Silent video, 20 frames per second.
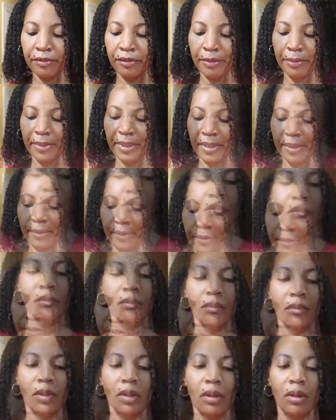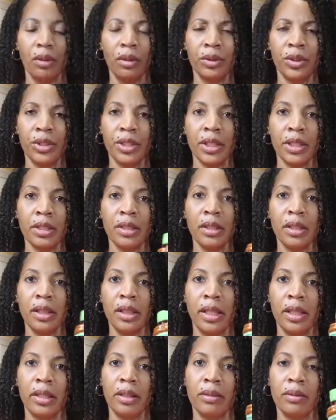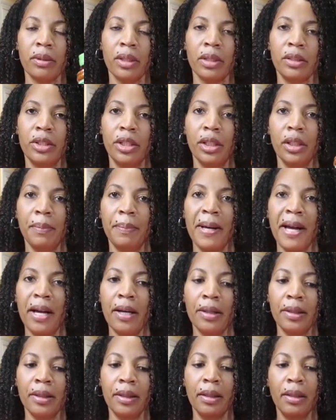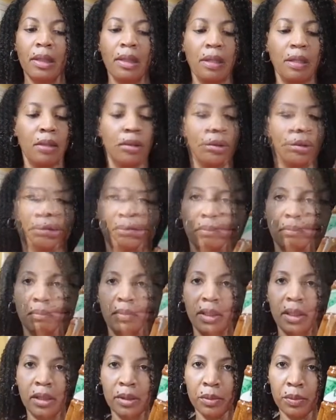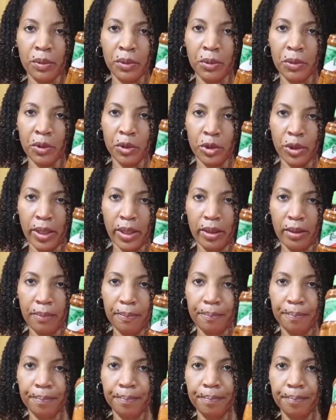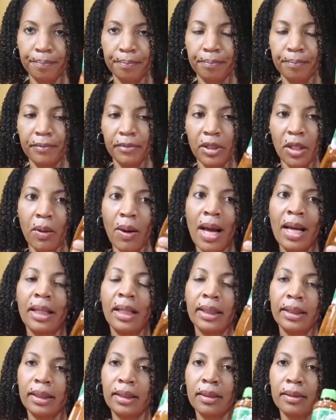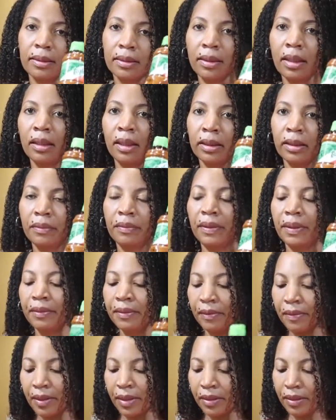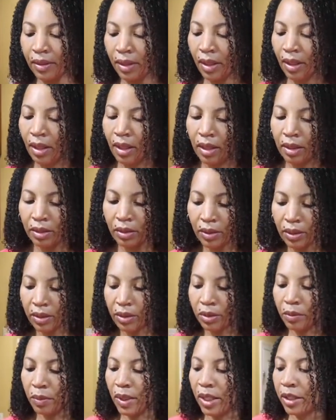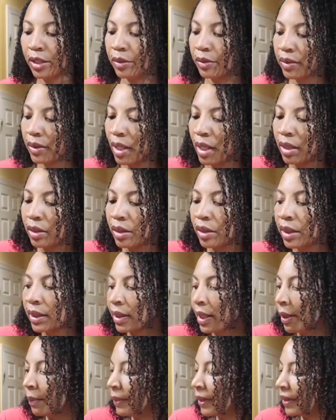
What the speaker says: for me. Or traditionally they use like chili powder, but this will do the trick. So I like this. I like the flavor of this. So this is what I use. So let's get